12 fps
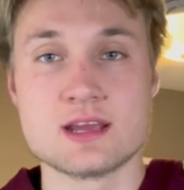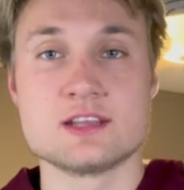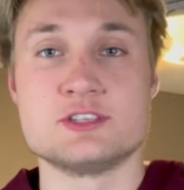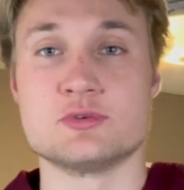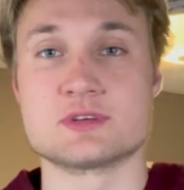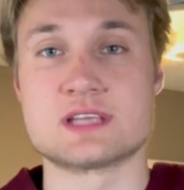
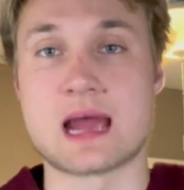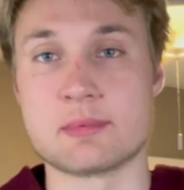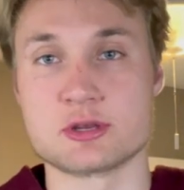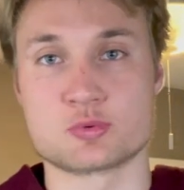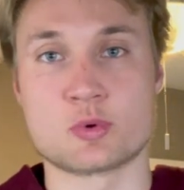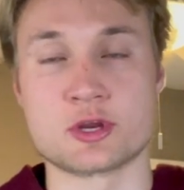to
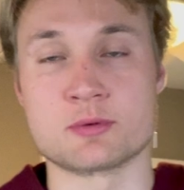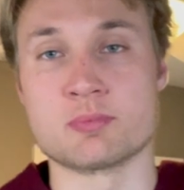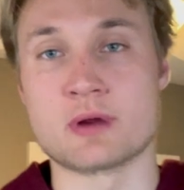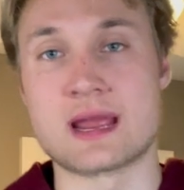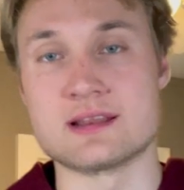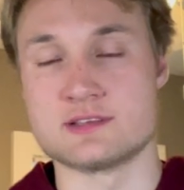establish what your
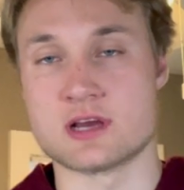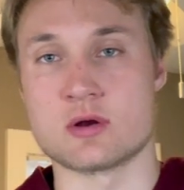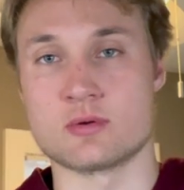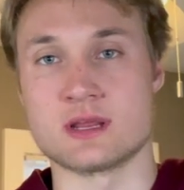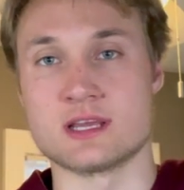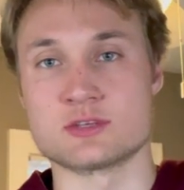brand
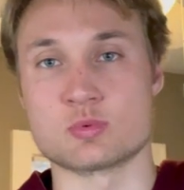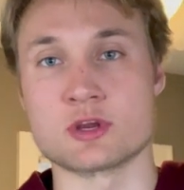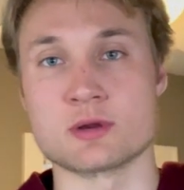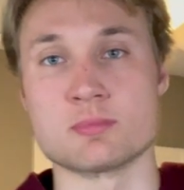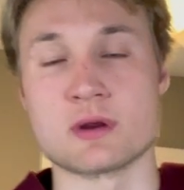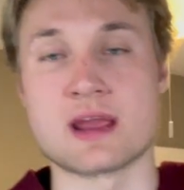tone is, what
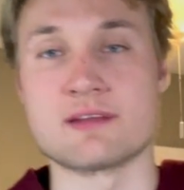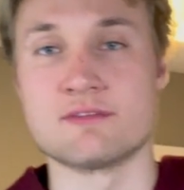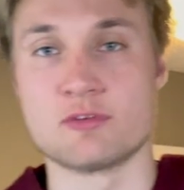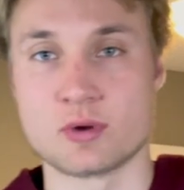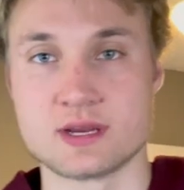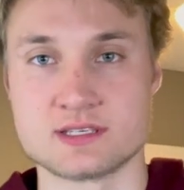your brand
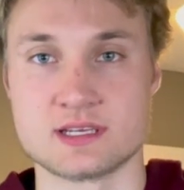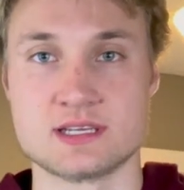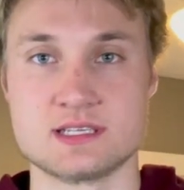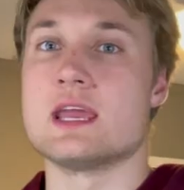voice is.